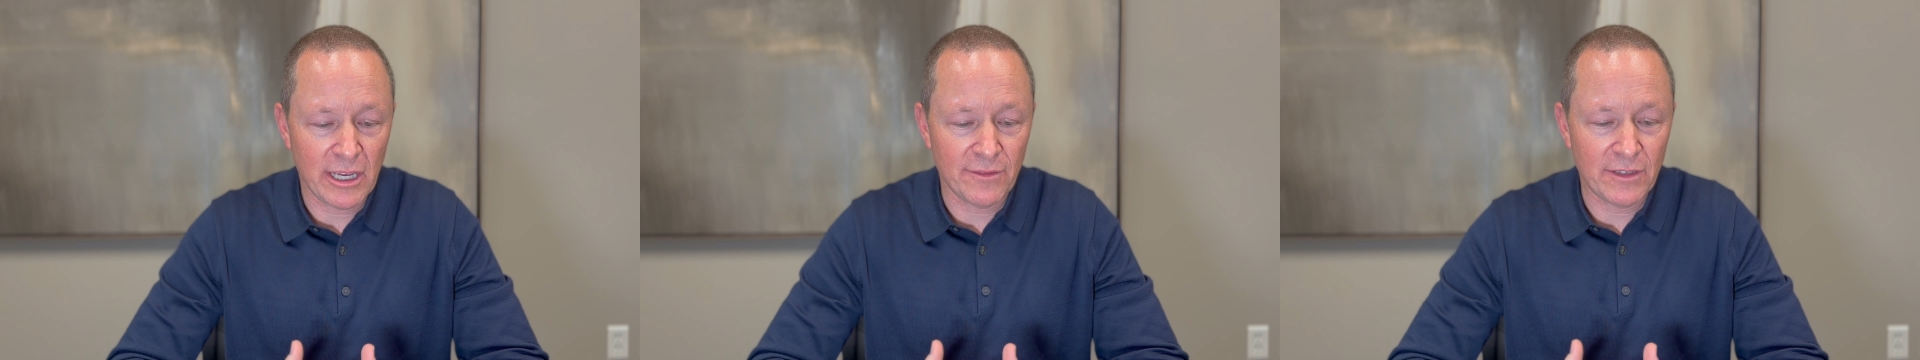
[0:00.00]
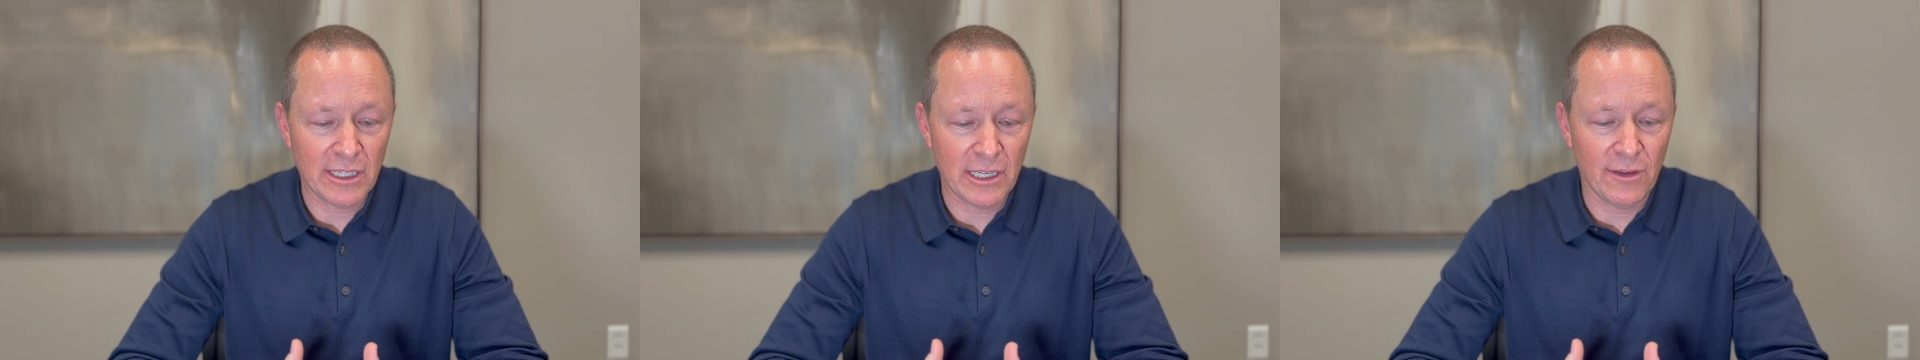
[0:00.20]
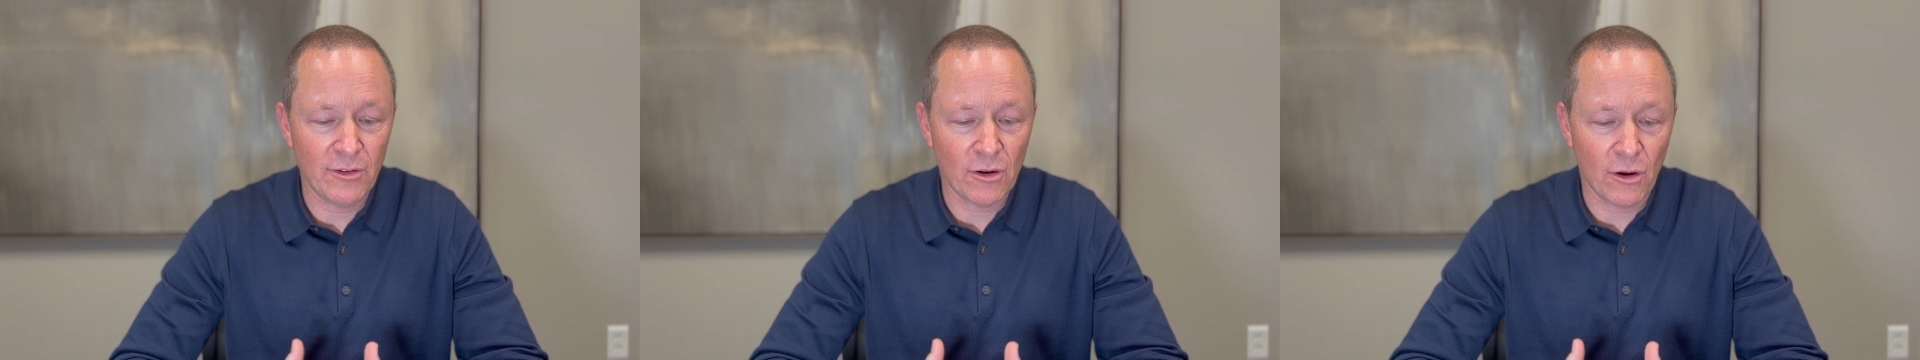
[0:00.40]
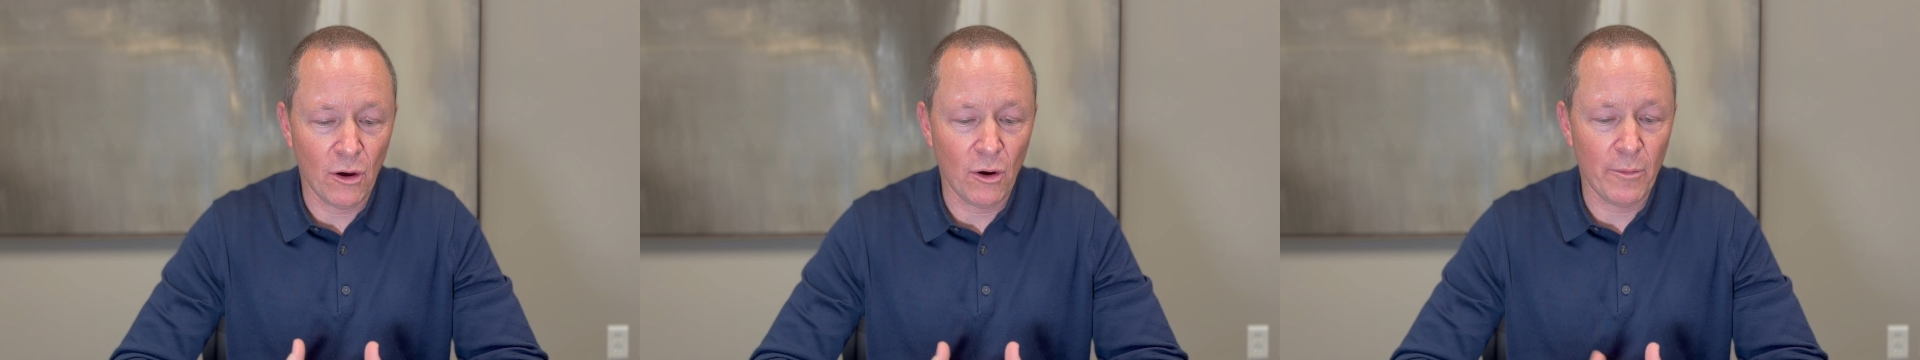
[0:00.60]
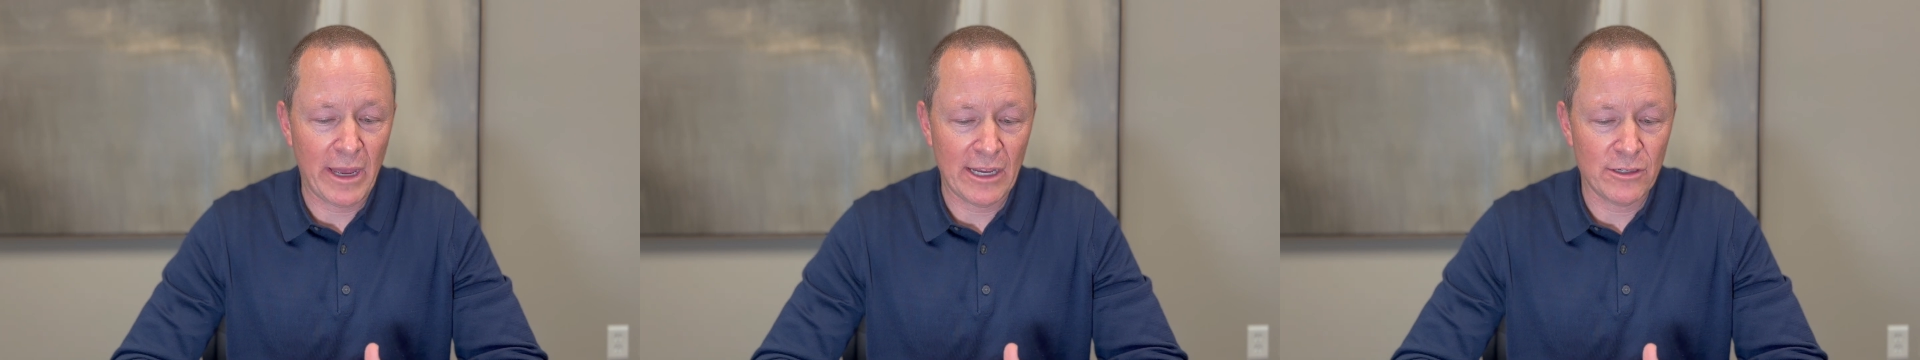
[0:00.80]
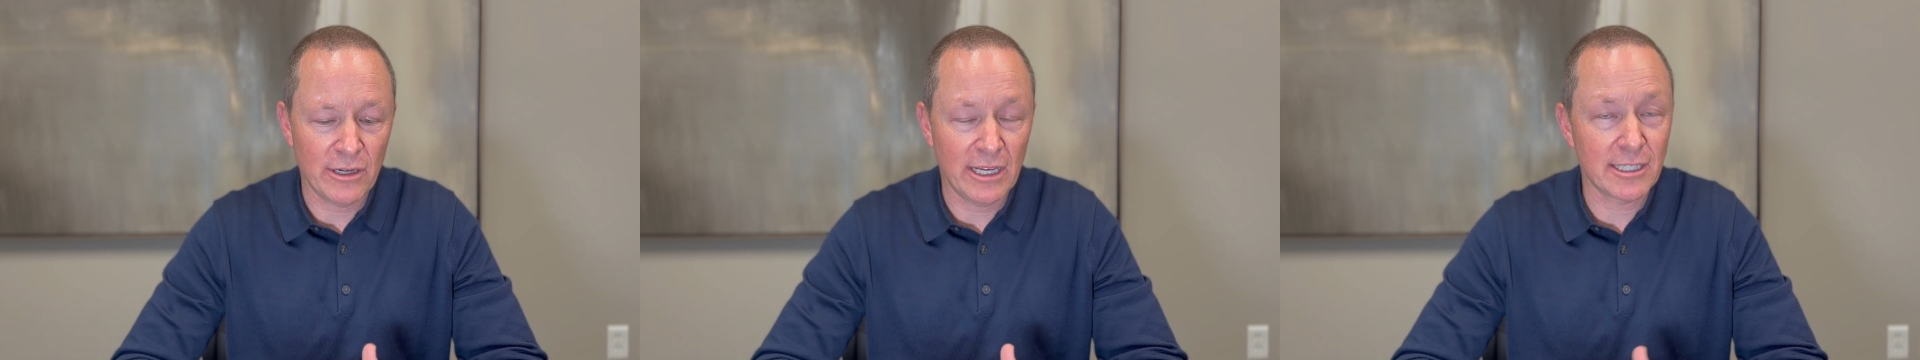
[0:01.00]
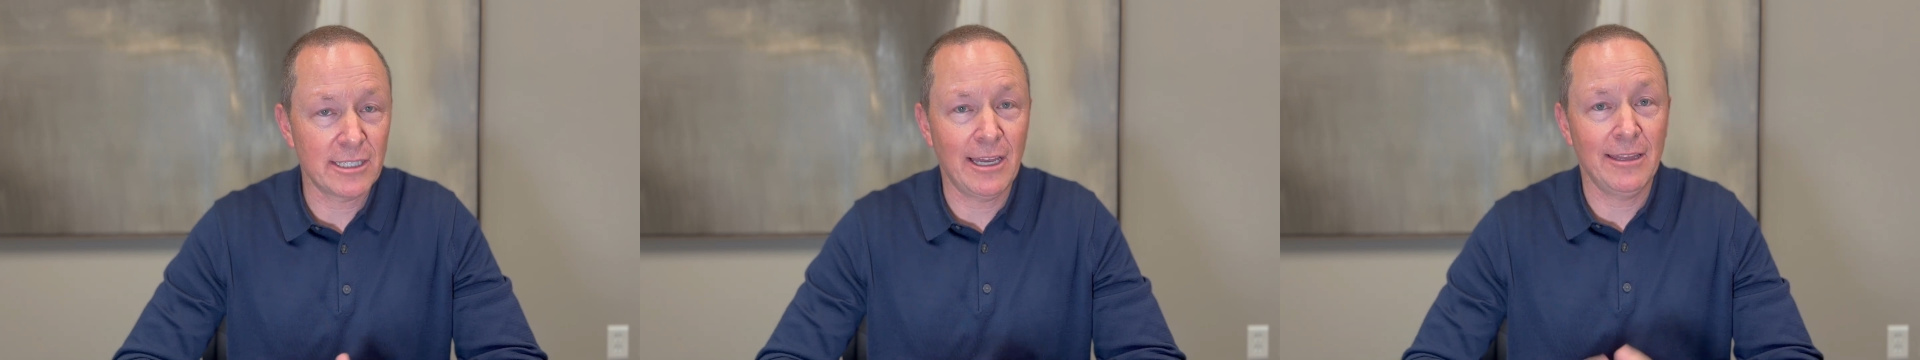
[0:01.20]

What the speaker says: You have to give your home address,